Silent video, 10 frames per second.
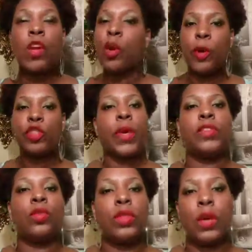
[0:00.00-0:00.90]

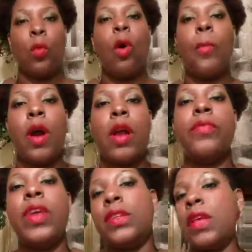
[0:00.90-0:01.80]
commercial-based stores like Walmart
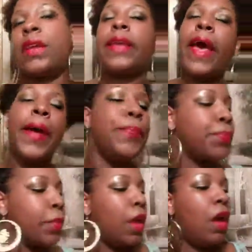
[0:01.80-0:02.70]
and things like that.
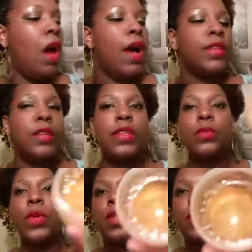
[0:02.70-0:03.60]
So this is
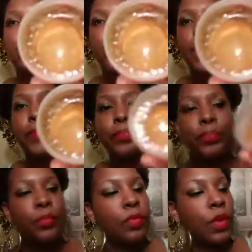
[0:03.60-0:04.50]
what it looks like.
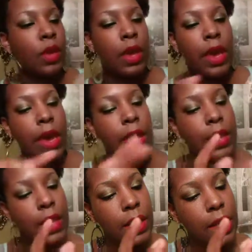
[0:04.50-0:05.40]

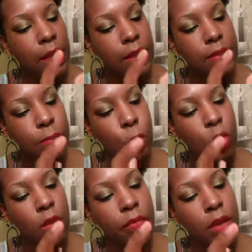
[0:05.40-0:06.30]
And it is
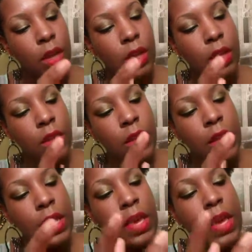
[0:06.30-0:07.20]
more of a
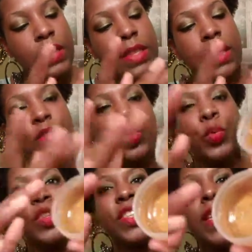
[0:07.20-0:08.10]
it's not
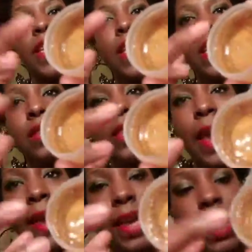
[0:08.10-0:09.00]
super sticky,
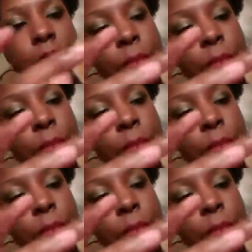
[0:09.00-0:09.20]
tacky,